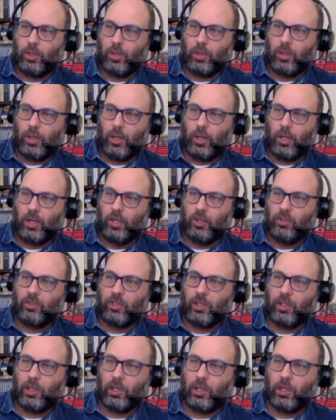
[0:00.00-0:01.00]
an
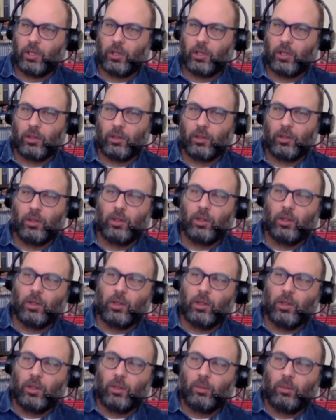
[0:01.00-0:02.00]
exilic
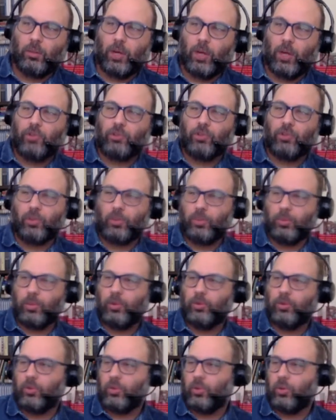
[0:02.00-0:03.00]
marginal
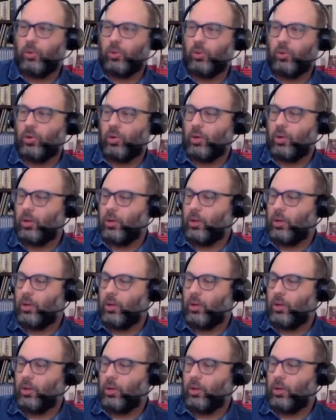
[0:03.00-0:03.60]
person, or